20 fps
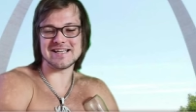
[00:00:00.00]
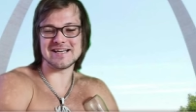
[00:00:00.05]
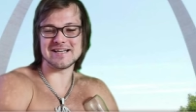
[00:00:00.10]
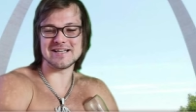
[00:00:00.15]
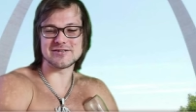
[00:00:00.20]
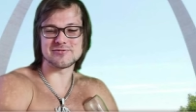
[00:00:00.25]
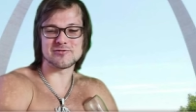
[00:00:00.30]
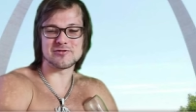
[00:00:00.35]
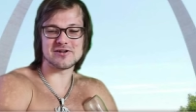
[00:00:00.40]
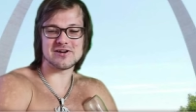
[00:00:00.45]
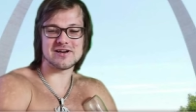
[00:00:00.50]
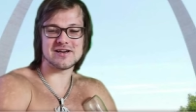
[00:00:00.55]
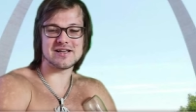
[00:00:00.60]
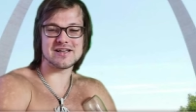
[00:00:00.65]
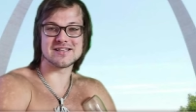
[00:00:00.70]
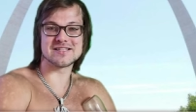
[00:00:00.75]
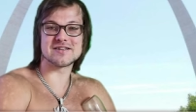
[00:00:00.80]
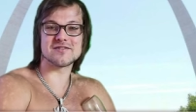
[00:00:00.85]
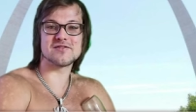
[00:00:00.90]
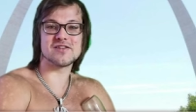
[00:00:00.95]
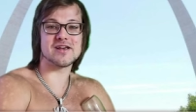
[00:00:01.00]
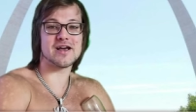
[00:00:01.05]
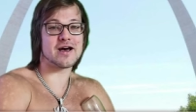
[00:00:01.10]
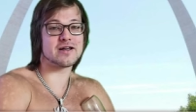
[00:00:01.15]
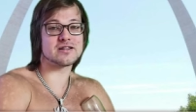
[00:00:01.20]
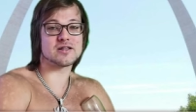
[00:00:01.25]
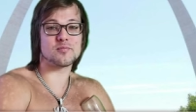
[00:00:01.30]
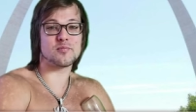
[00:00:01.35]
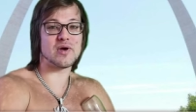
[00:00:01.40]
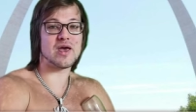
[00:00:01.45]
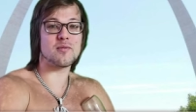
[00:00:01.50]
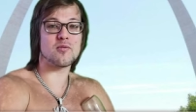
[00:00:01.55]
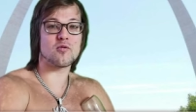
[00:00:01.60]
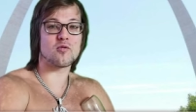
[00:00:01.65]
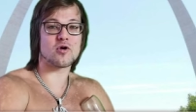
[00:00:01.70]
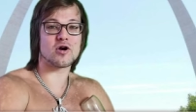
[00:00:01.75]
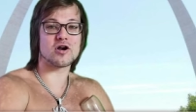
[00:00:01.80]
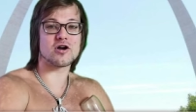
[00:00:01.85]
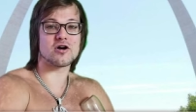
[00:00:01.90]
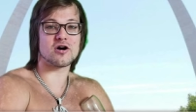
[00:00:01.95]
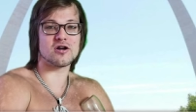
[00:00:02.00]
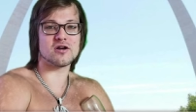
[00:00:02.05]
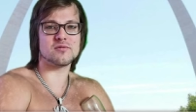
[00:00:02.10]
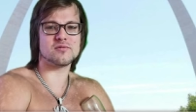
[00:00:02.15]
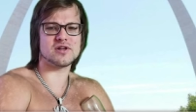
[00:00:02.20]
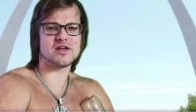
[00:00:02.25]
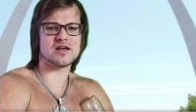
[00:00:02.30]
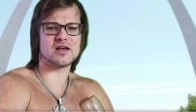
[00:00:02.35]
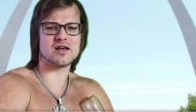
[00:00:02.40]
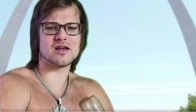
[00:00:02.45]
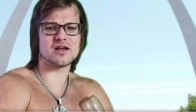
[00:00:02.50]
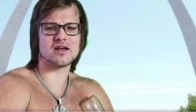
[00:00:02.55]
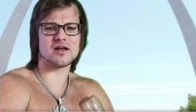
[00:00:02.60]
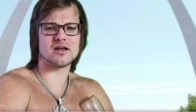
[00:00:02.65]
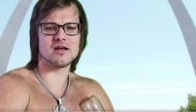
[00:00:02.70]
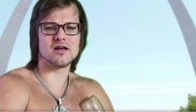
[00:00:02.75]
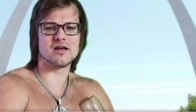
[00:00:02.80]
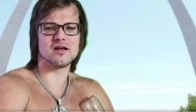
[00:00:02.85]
It is what it is. If they got the paperwork on him, yeah.